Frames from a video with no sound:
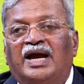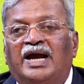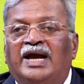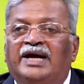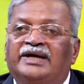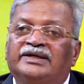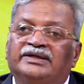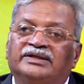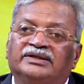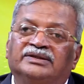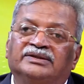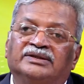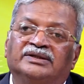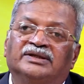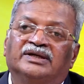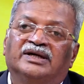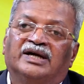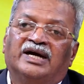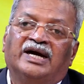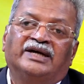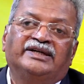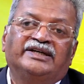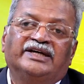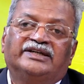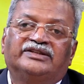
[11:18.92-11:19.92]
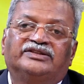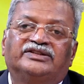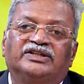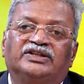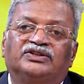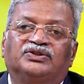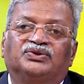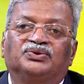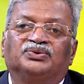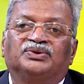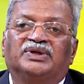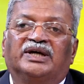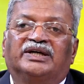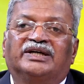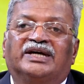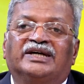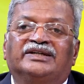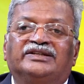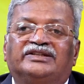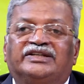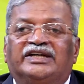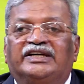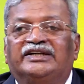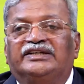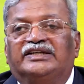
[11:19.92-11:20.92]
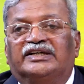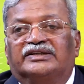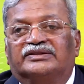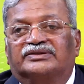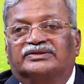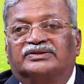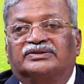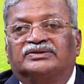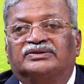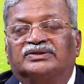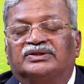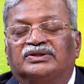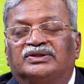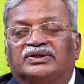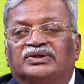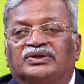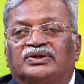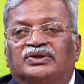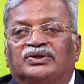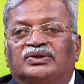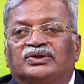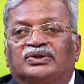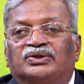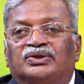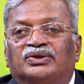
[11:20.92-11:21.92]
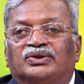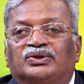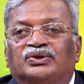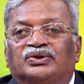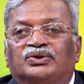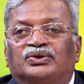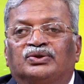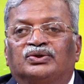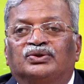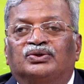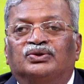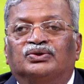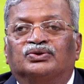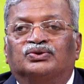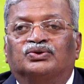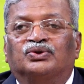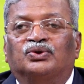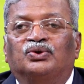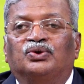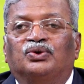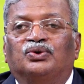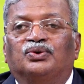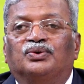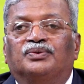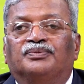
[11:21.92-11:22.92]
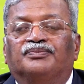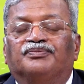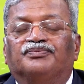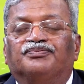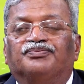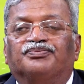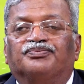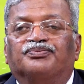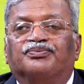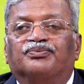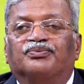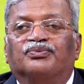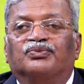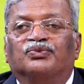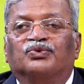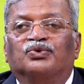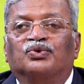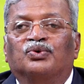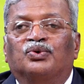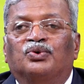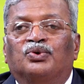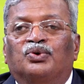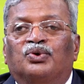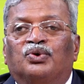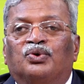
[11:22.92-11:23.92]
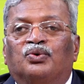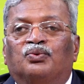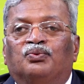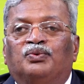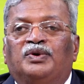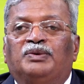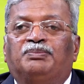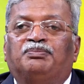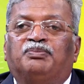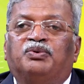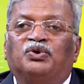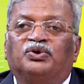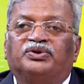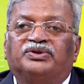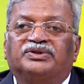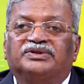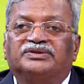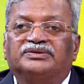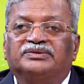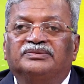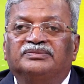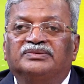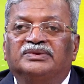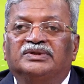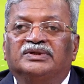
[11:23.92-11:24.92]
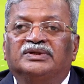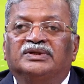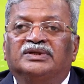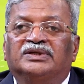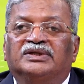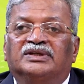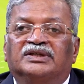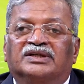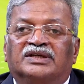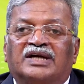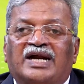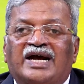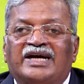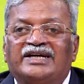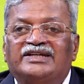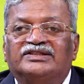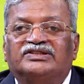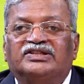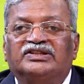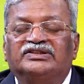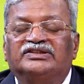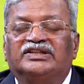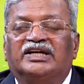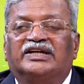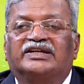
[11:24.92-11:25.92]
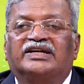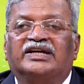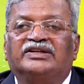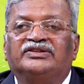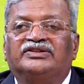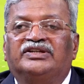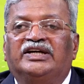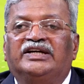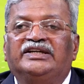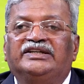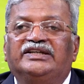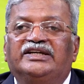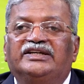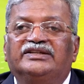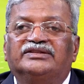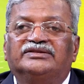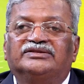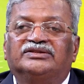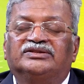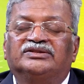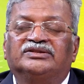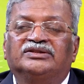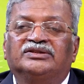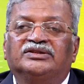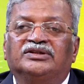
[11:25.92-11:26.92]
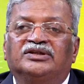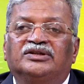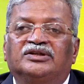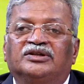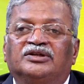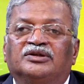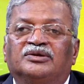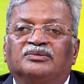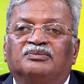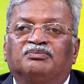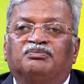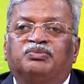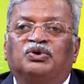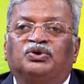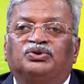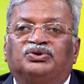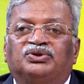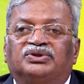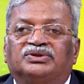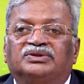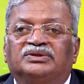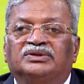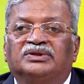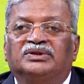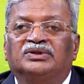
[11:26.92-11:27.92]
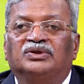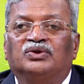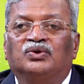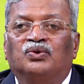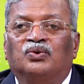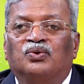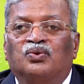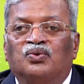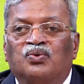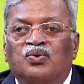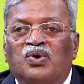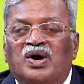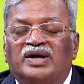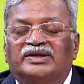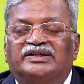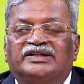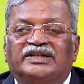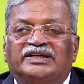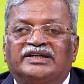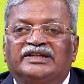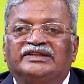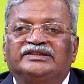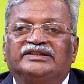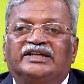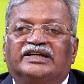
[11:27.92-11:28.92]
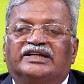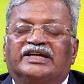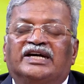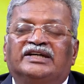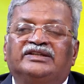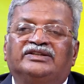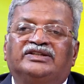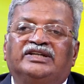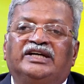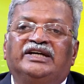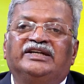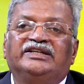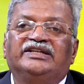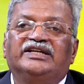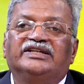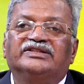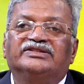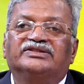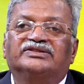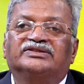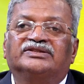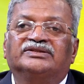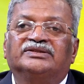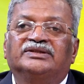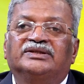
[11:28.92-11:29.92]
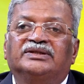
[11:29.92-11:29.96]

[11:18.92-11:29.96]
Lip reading: and connected to the containers. So, we put rice in the containers, put water in the containers,